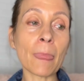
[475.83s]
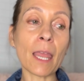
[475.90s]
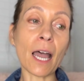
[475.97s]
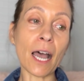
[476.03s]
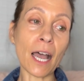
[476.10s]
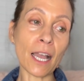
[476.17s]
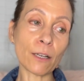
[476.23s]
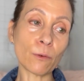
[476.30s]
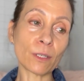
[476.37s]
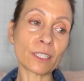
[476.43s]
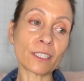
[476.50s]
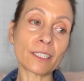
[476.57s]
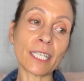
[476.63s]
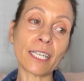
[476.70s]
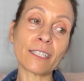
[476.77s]
I want
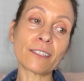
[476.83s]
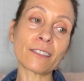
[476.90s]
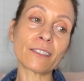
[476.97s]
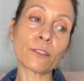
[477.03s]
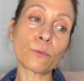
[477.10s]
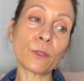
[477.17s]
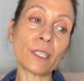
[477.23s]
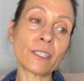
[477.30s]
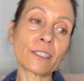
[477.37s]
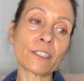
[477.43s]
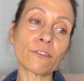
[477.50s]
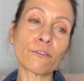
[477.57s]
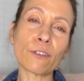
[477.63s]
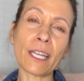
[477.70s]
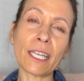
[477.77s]
to taste the weeks
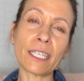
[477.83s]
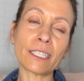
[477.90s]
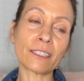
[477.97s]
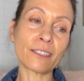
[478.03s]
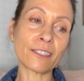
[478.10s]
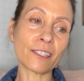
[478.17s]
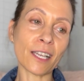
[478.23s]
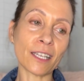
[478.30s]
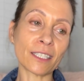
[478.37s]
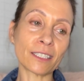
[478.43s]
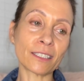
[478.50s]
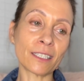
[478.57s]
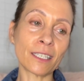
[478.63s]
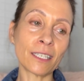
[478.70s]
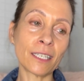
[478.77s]
of rain and
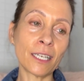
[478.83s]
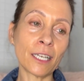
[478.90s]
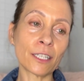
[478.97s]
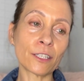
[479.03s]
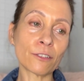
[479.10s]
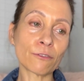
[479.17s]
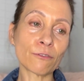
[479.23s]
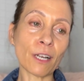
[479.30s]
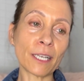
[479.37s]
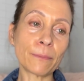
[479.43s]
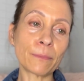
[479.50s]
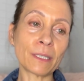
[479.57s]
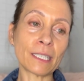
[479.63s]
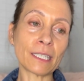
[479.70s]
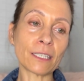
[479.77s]
sun, the
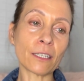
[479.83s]
ripening